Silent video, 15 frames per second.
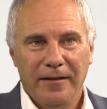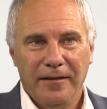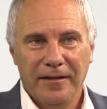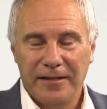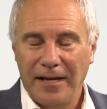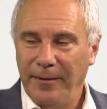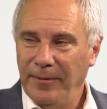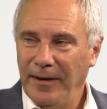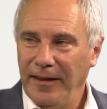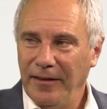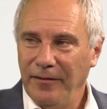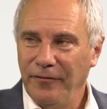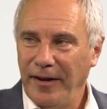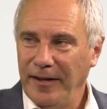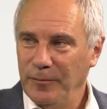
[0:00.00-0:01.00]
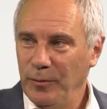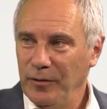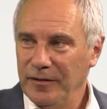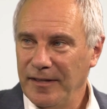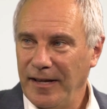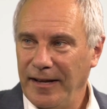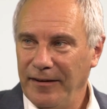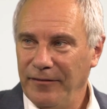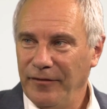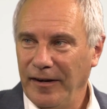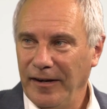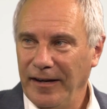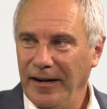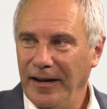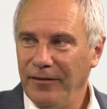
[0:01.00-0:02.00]
The same day that Facebook started,
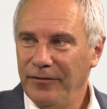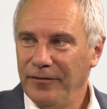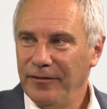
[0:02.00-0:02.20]
funnily enough.